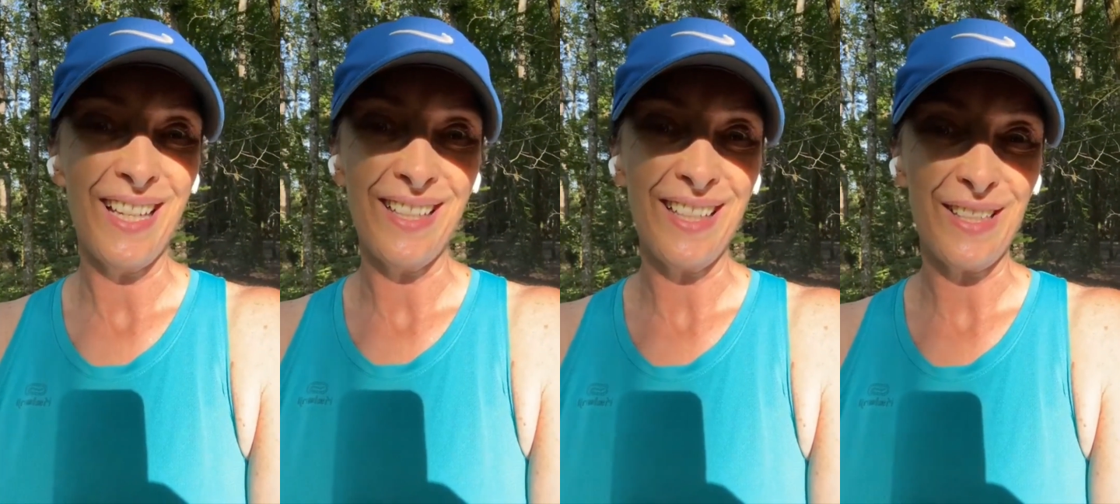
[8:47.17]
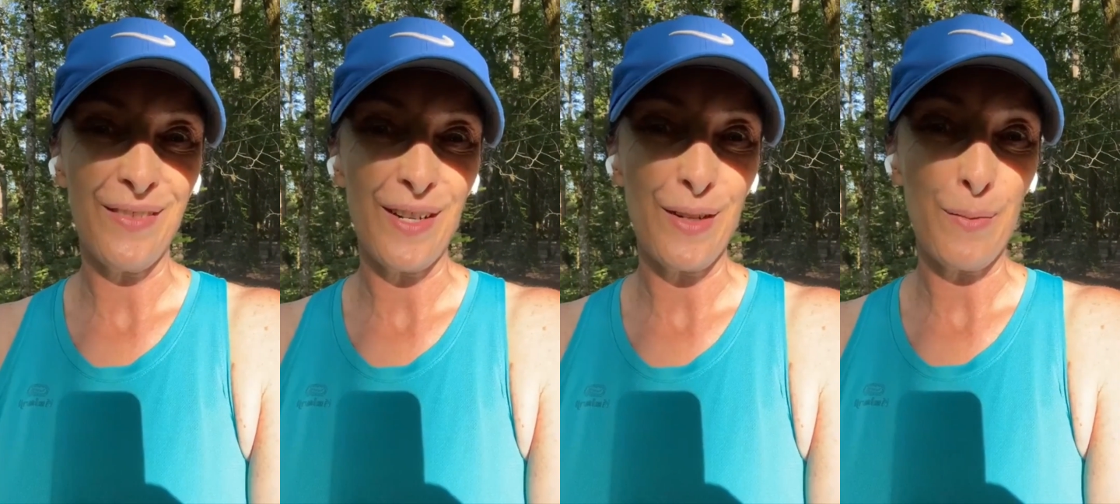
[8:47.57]
Uh, that's
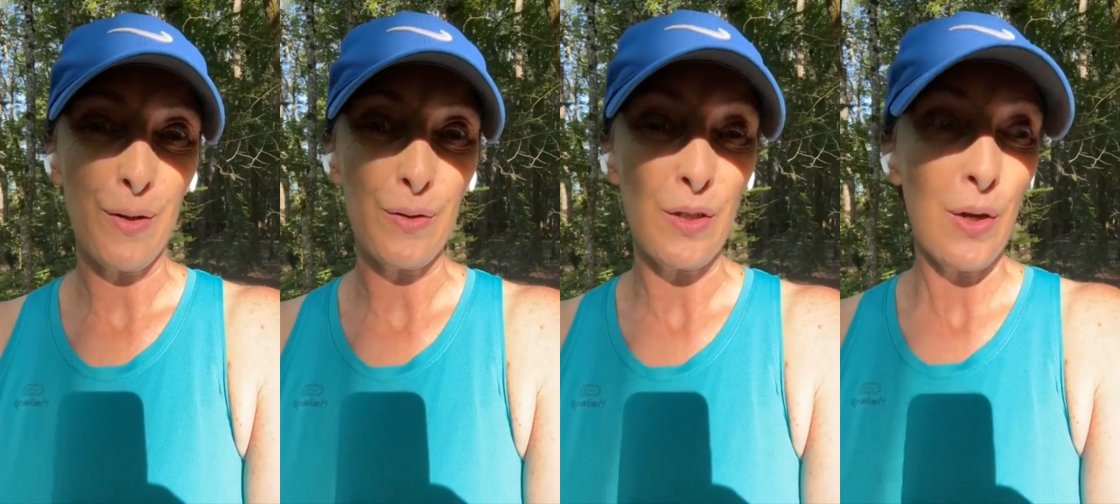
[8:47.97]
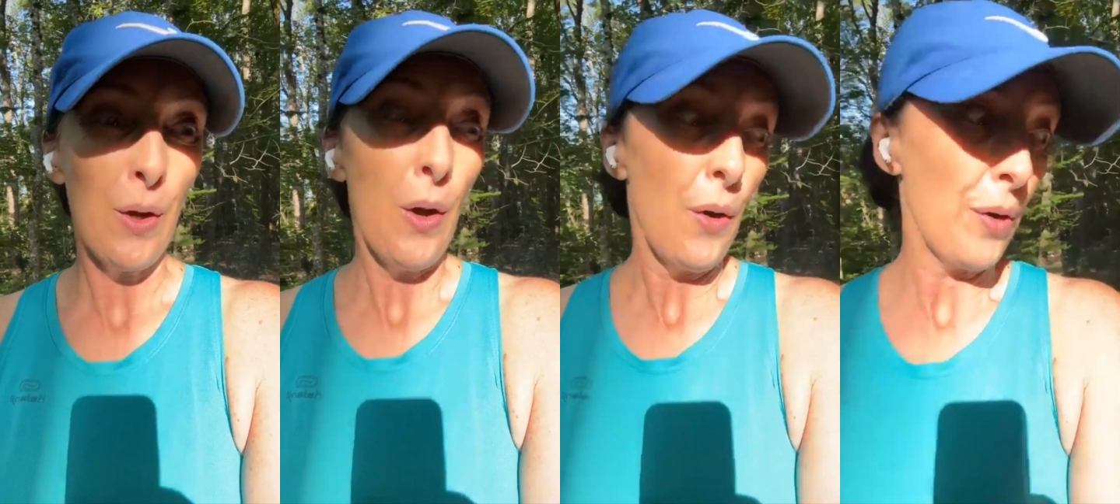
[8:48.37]
Fired Up Coach.
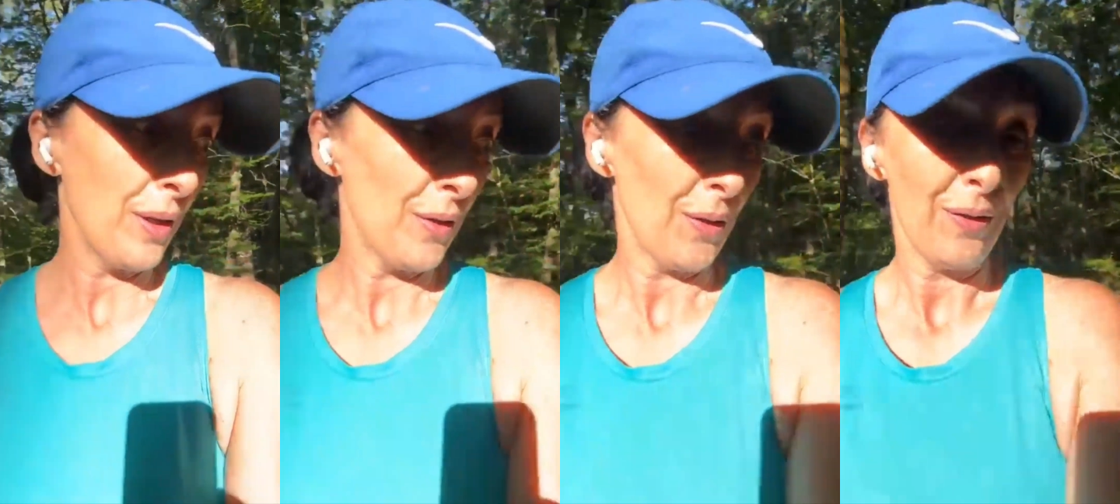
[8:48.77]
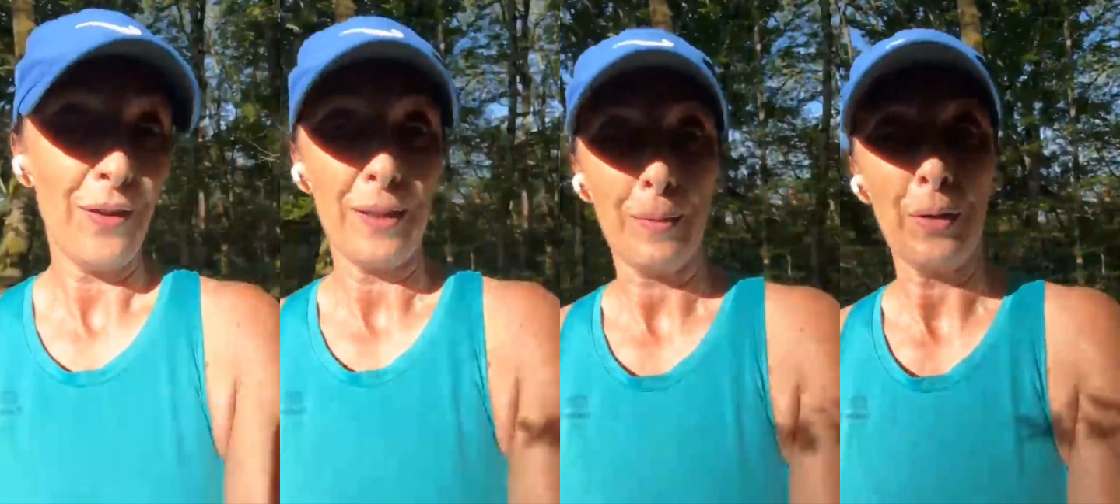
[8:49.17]
Or you can join the
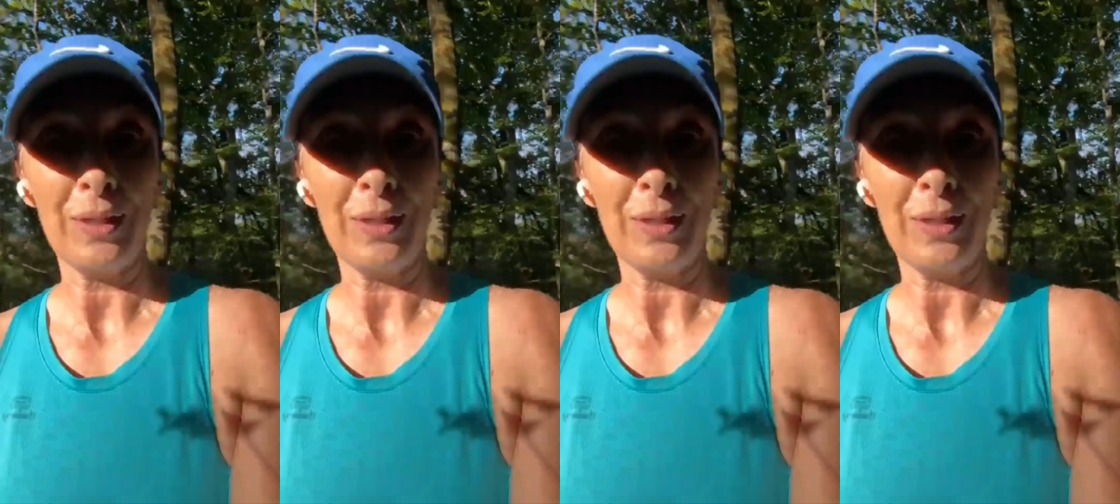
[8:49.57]
Fired Up